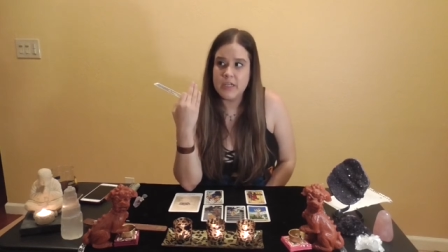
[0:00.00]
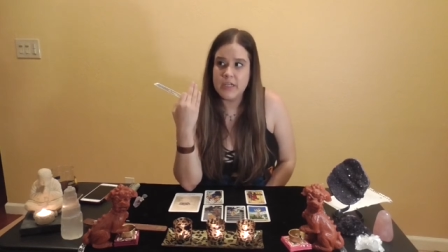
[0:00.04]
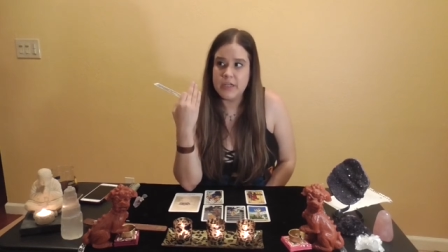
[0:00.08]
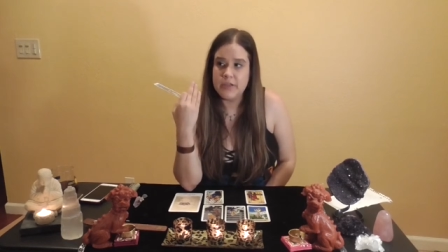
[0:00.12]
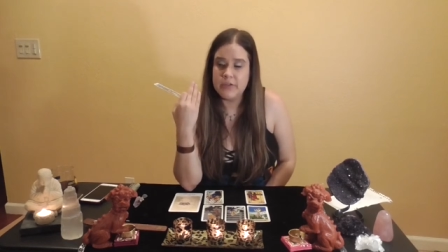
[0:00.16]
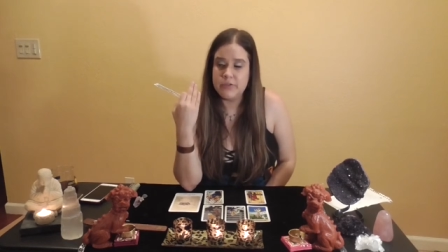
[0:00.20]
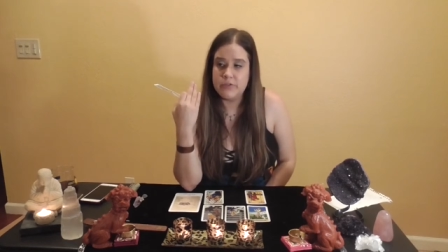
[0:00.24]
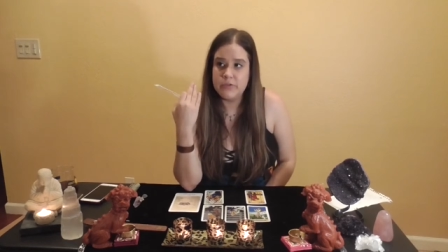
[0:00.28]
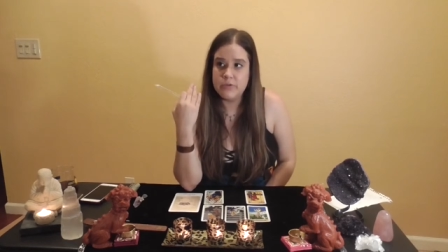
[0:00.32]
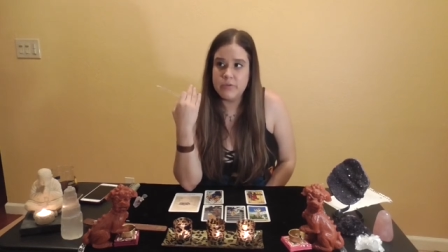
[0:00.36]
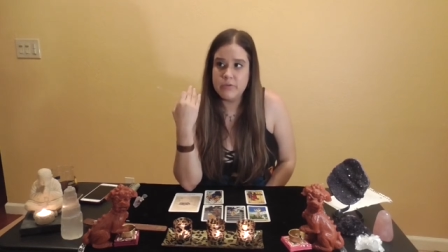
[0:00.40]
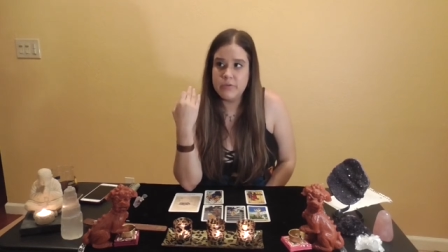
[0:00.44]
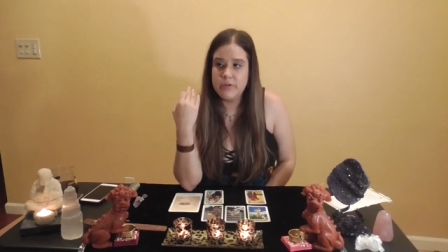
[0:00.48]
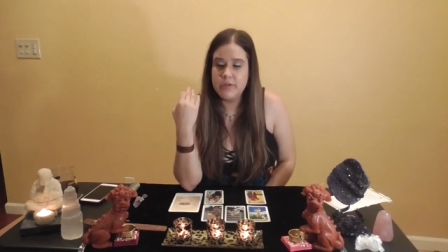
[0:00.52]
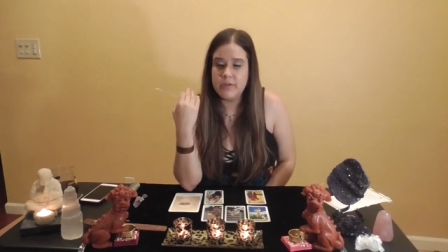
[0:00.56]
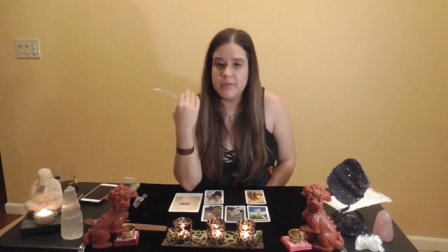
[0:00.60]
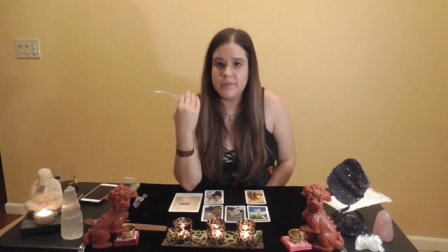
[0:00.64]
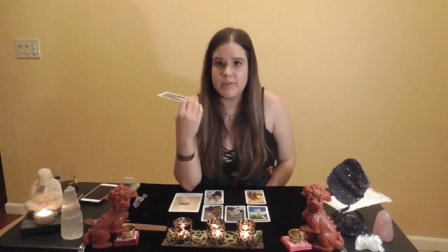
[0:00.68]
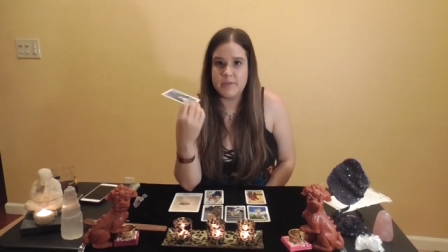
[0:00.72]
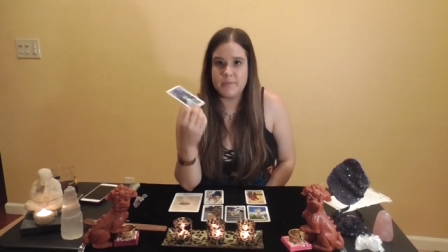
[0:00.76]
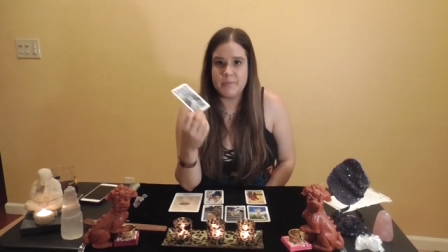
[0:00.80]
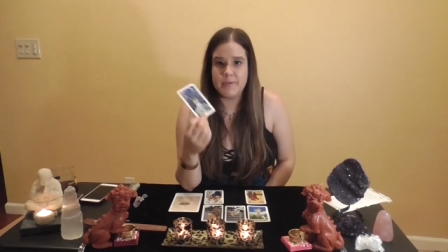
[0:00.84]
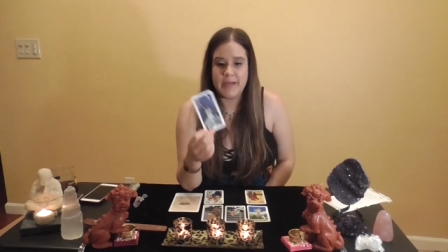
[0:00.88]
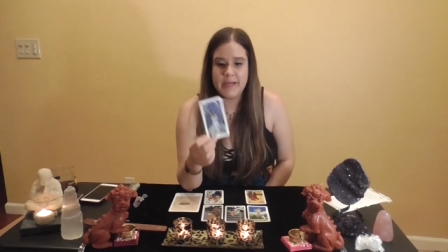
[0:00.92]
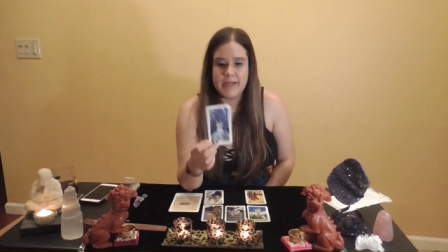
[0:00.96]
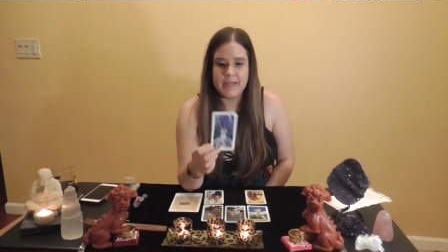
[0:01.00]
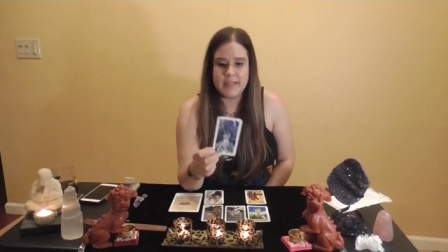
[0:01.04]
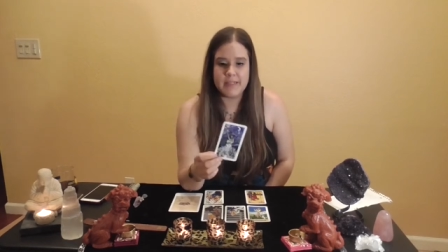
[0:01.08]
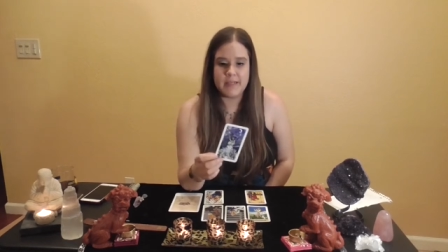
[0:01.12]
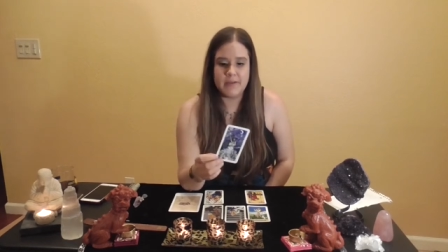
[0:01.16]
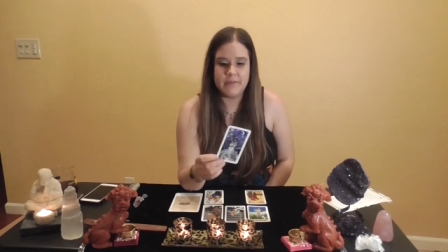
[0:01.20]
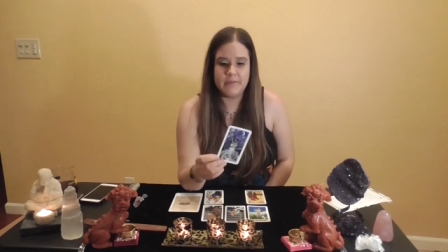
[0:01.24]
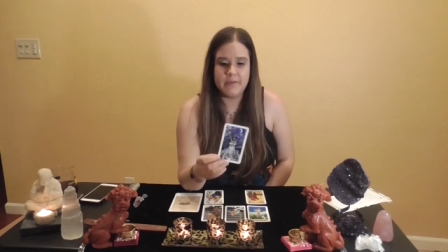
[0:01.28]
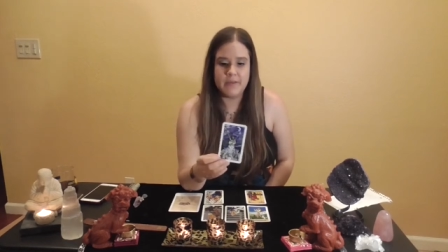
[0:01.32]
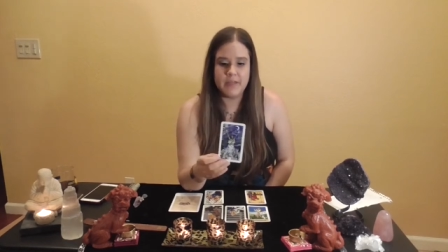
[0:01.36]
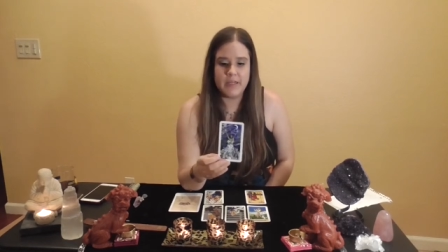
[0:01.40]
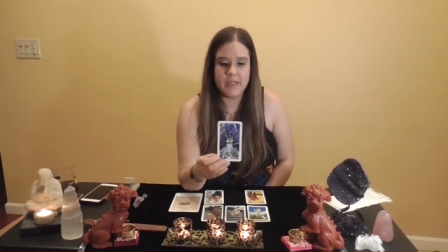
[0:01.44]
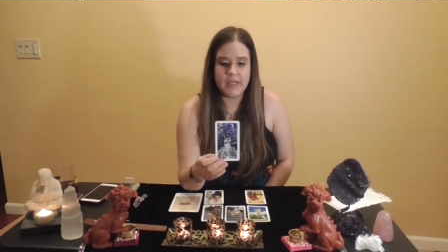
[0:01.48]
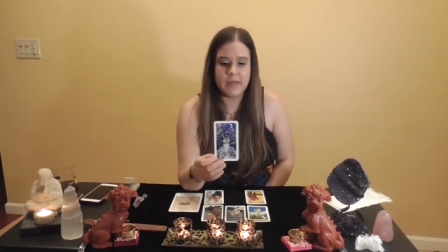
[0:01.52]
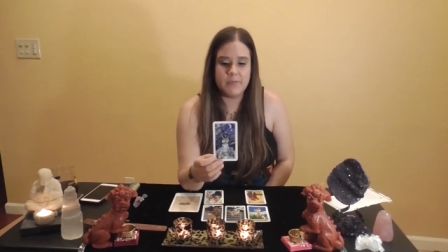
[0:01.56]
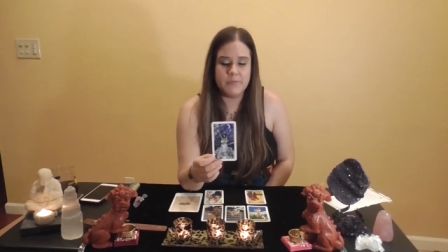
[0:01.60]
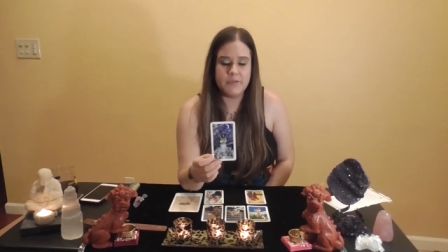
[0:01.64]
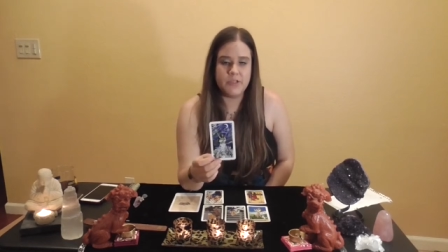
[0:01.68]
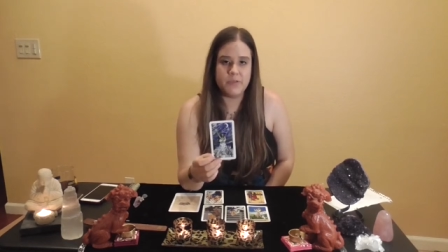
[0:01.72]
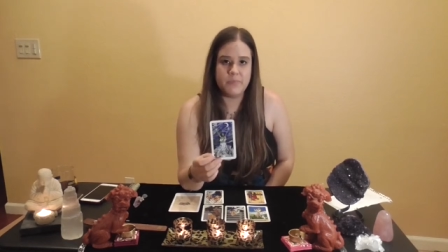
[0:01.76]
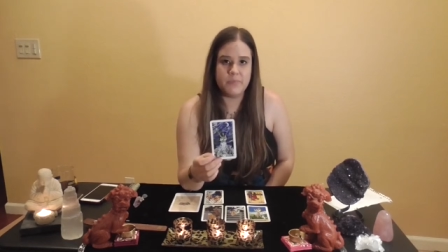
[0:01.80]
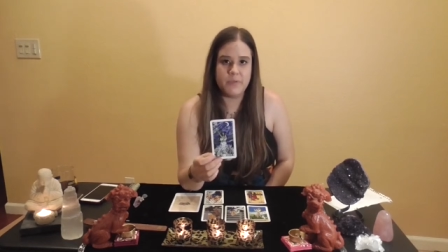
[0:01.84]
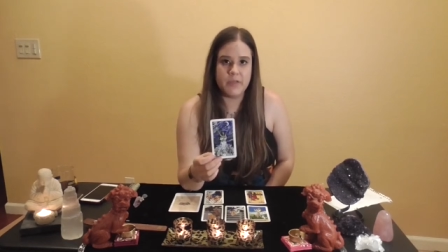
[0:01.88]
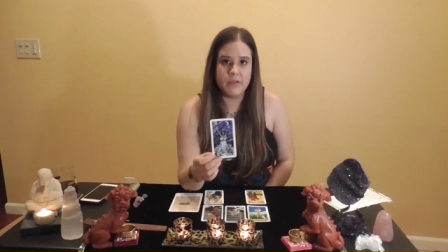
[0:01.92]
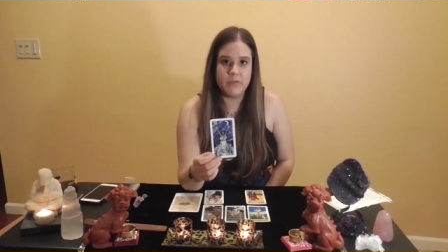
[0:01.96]
intuitive space, I feel like I'm
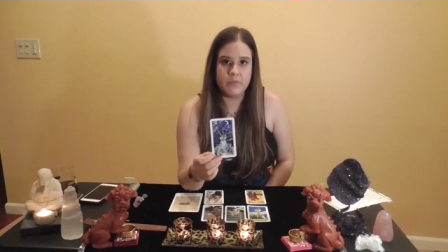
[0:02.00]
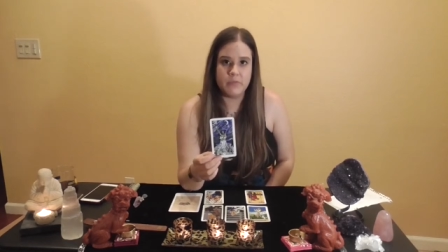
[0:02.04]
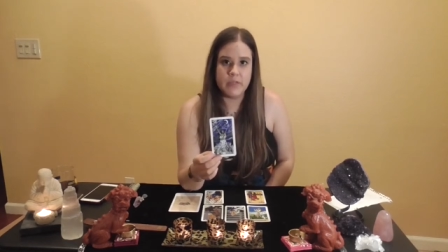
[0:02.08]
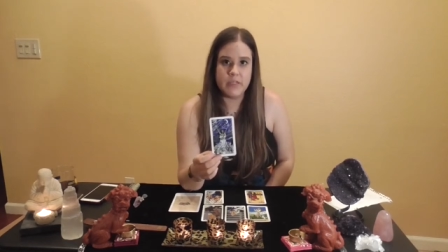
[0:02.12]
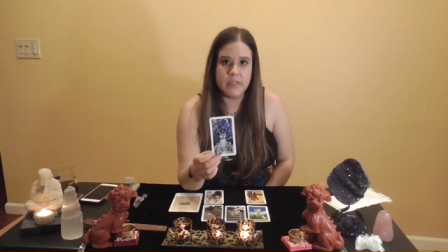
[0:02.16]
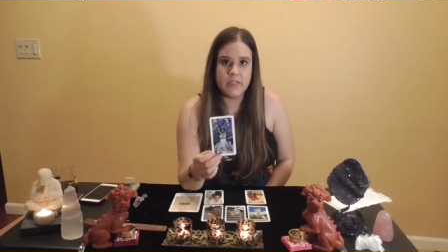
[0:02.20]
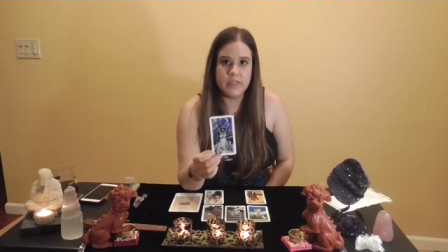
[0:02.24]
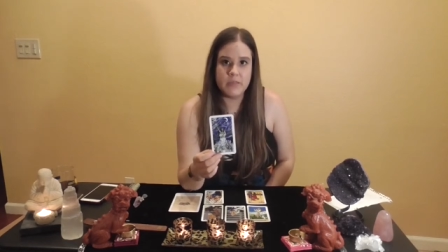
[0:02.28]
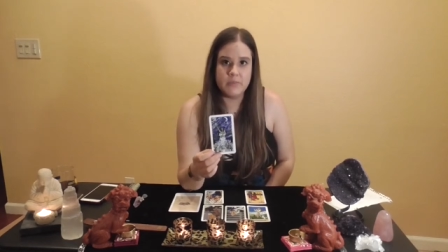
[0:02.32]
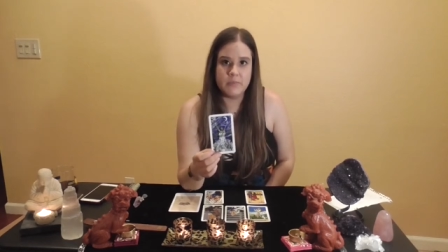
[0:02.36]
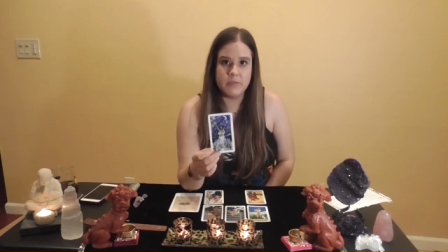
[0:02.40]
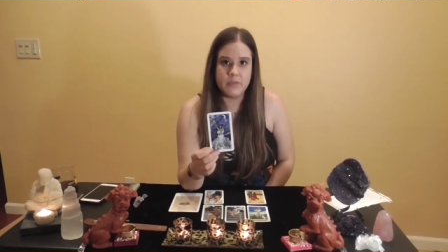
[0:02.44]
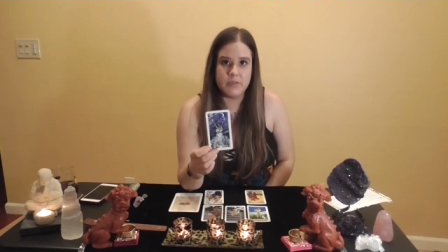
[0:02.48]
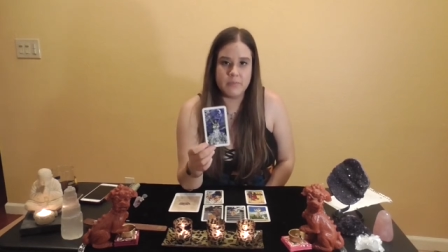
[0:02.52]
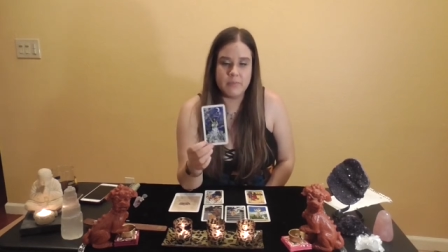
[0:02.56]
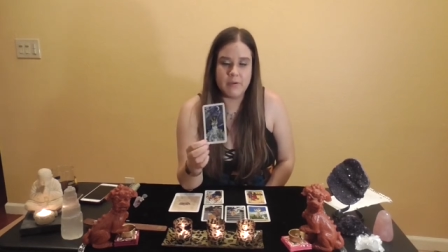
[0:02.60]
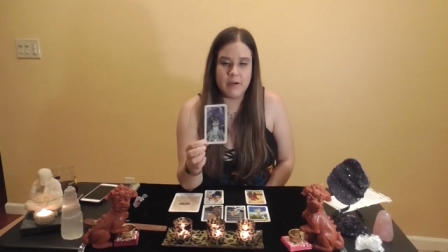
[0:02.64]
just being reasonable